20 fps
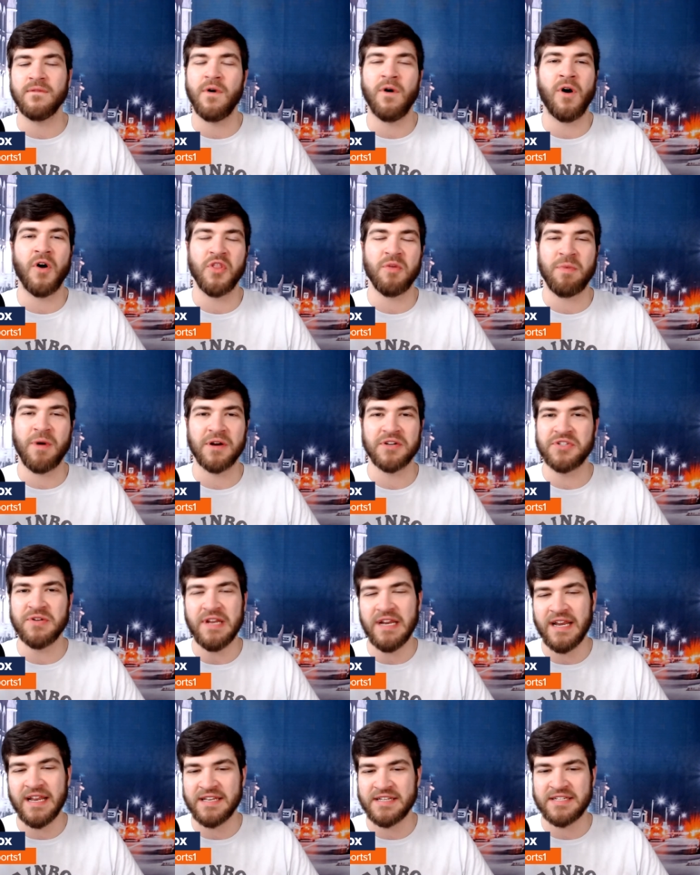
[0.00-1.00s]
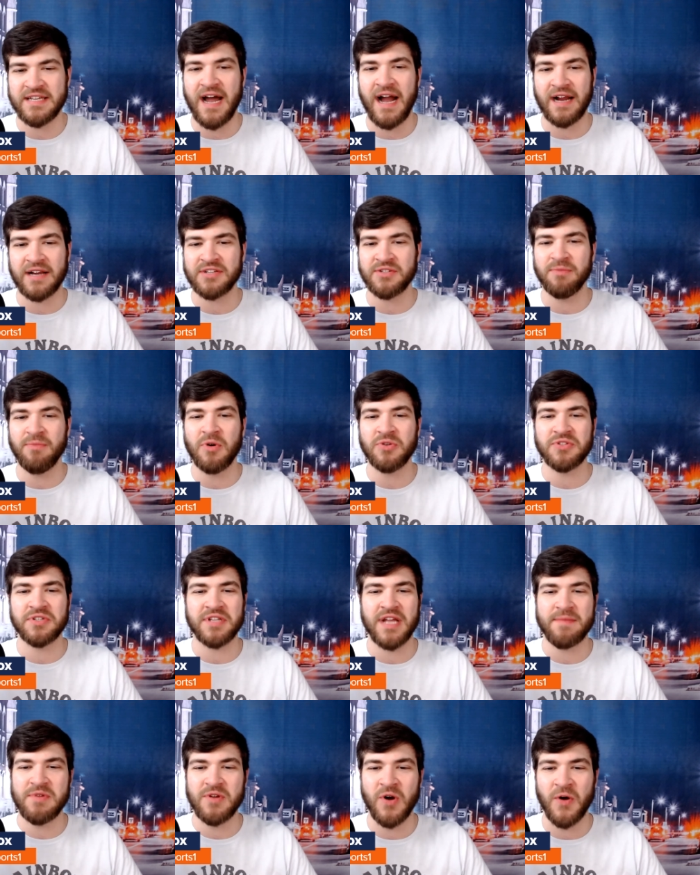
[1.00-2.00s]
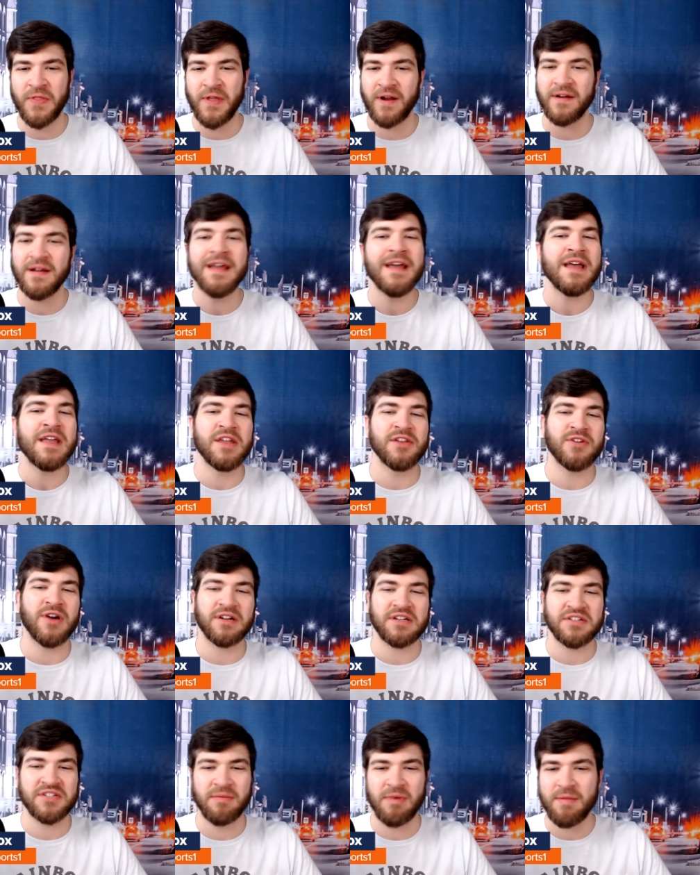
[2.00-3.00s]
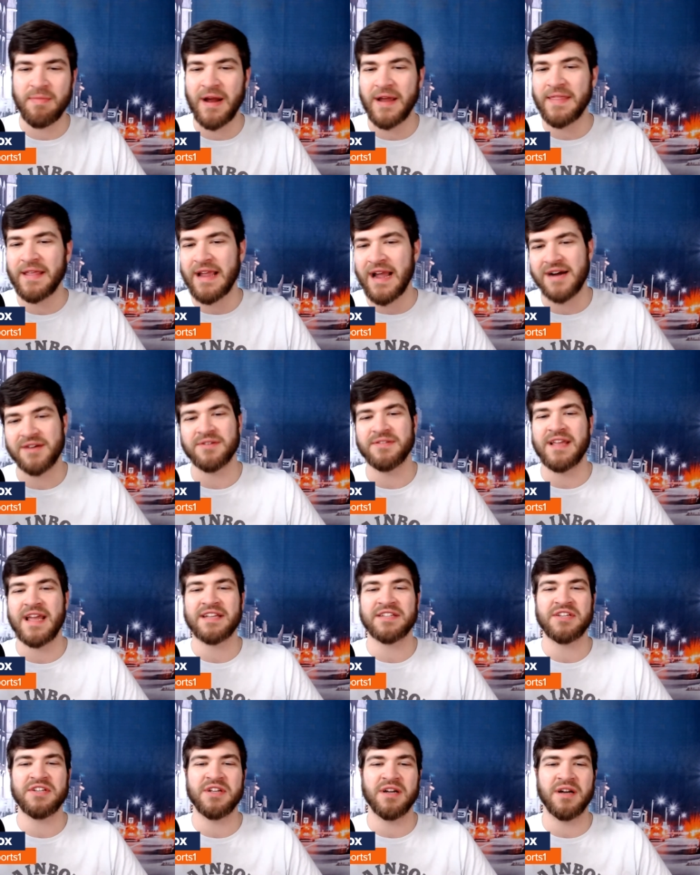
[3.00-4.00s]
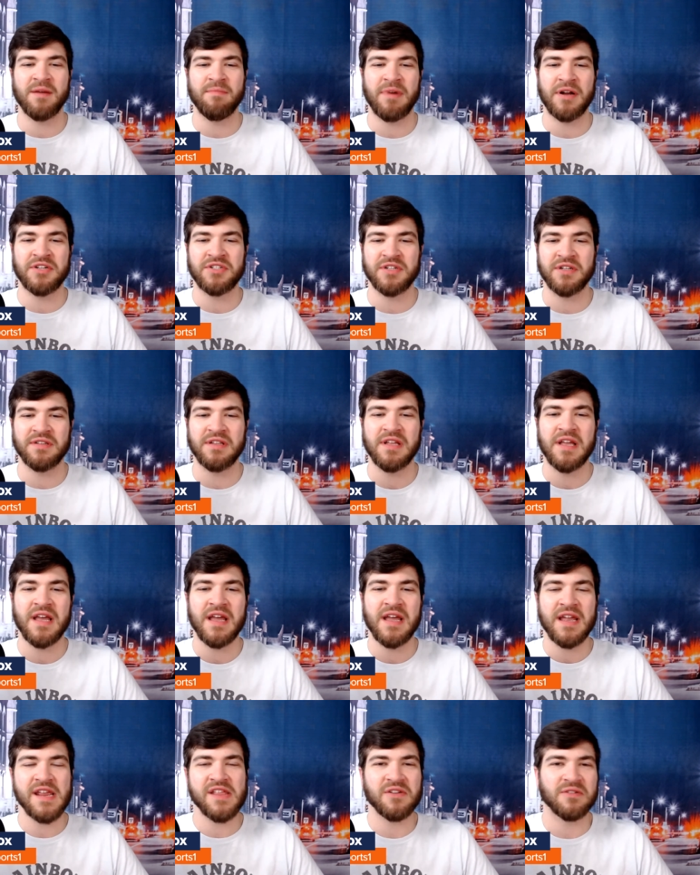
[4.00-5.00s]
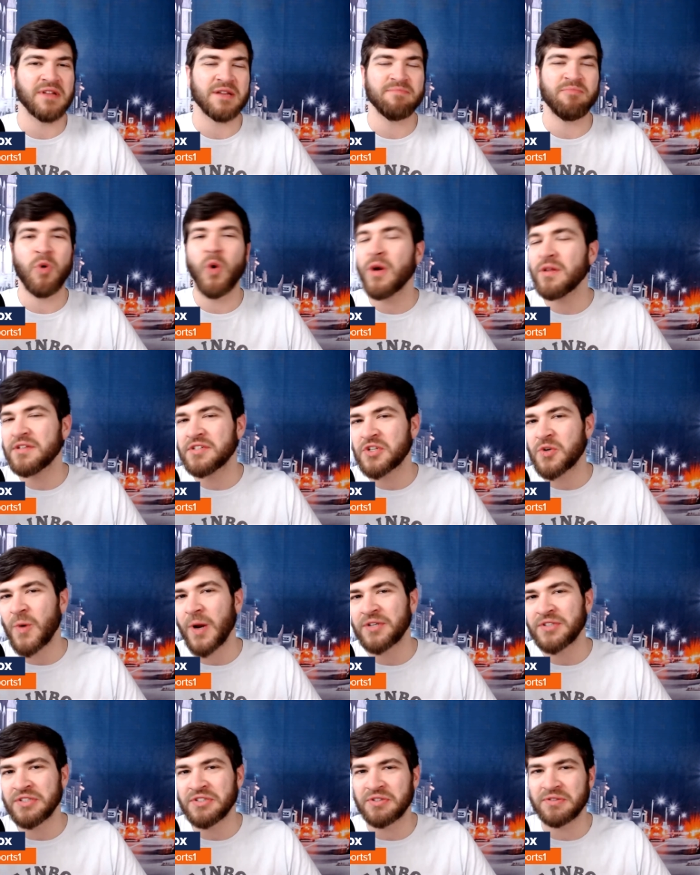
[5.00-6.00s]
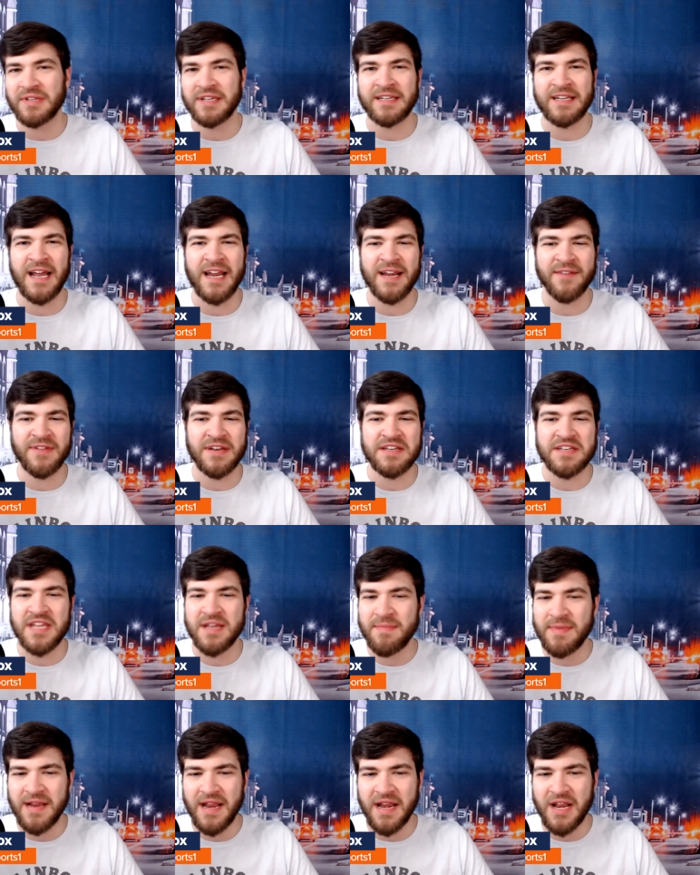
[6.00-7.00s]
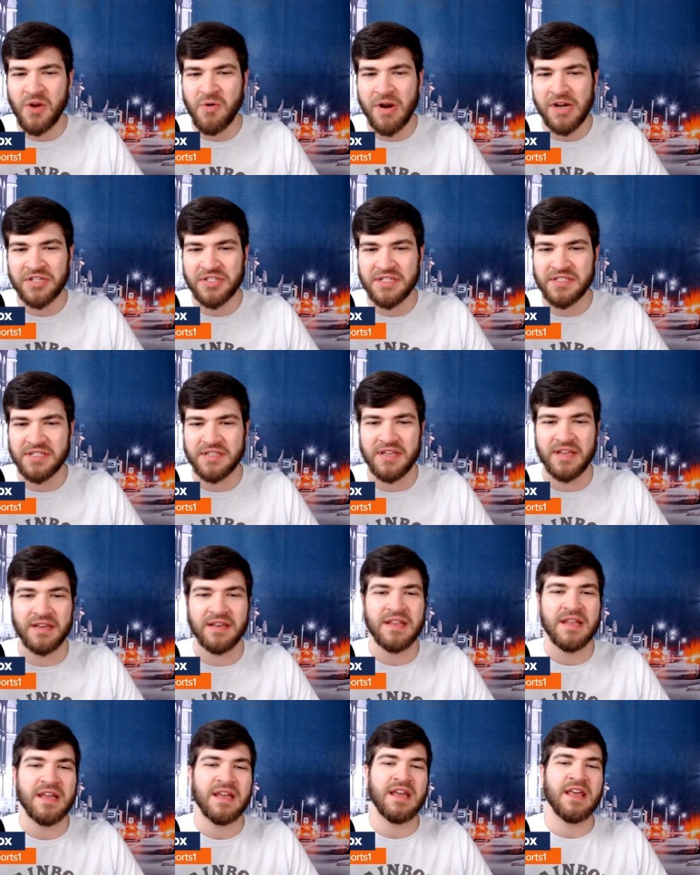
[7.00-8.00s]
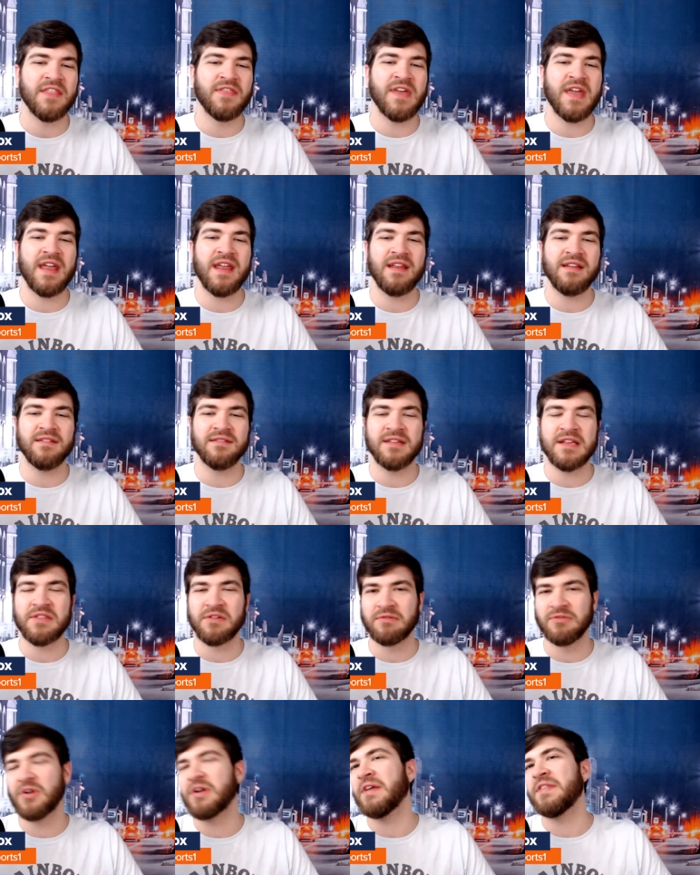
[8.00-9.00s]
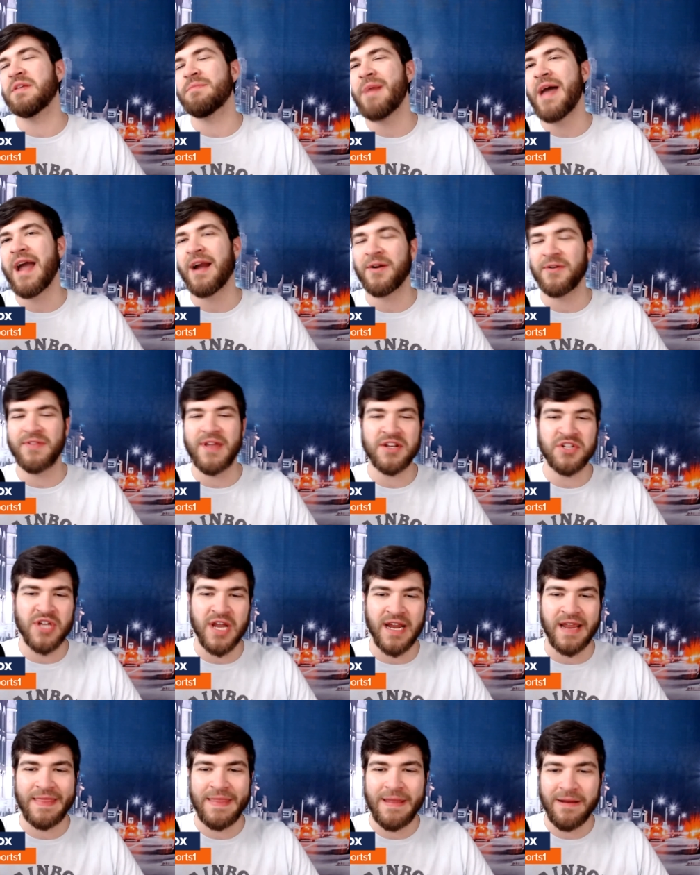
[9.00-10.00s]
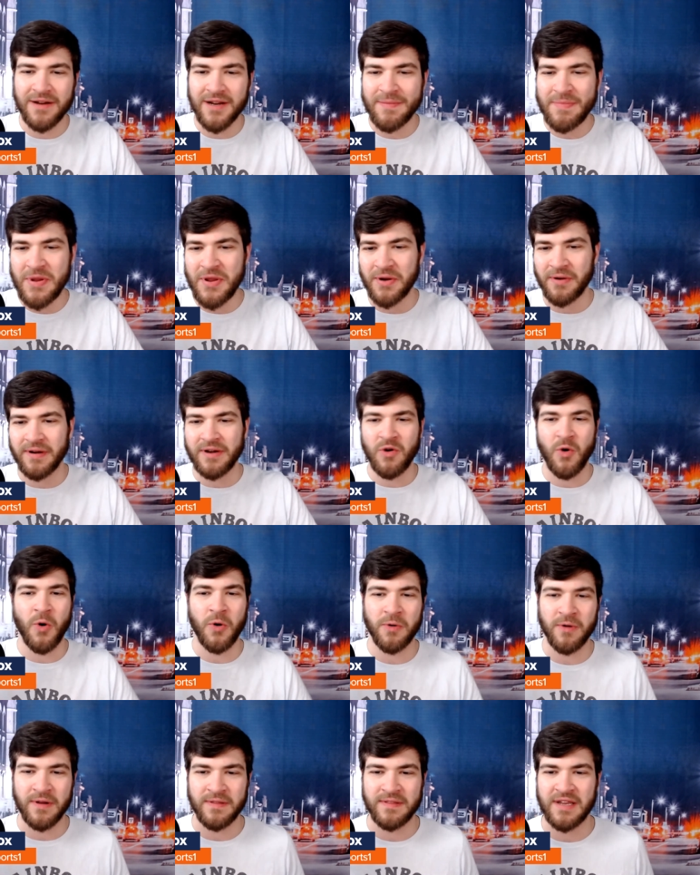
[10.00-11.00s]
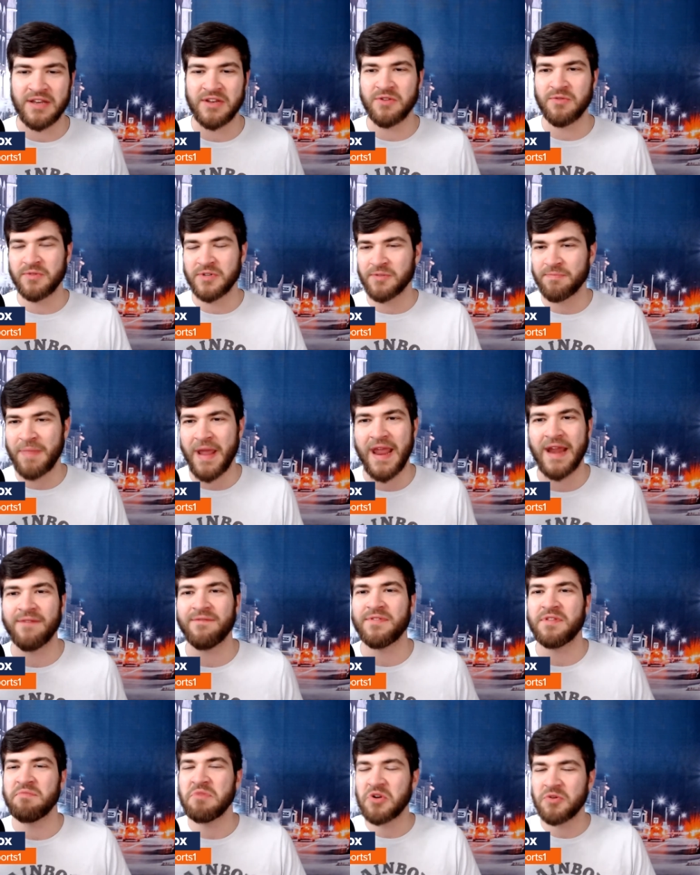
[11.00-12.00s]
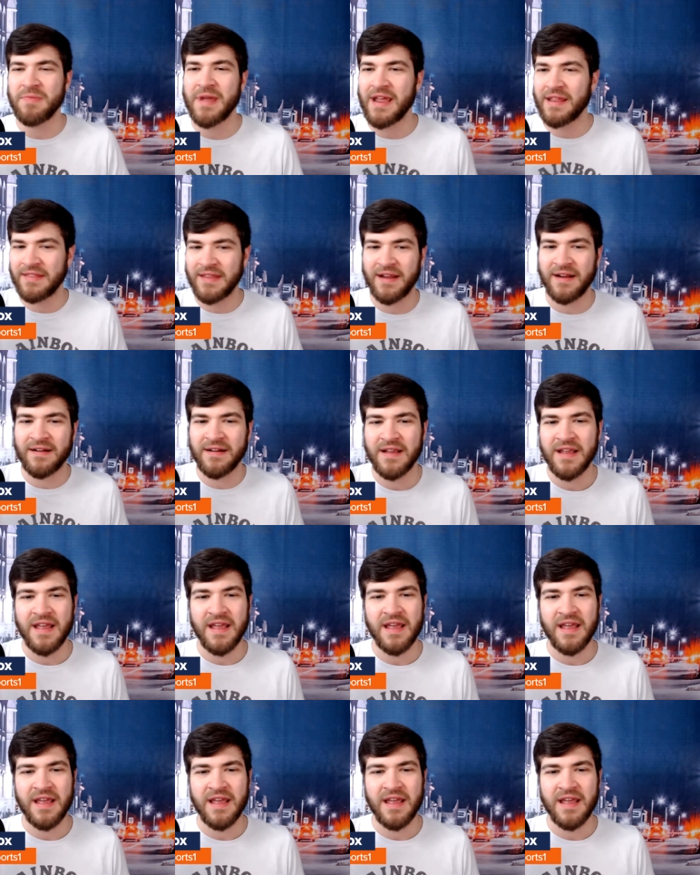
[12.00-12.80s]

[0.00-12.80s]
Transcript: all the parts you need in stock. So most of the time you go there, you talk to somebody behind the counter, they ask you a bunch of either like pointless questions or like kind of intimidating questions. And then they either look in the back or they check in their computer and order it. And then you, you're paying for the middleman there.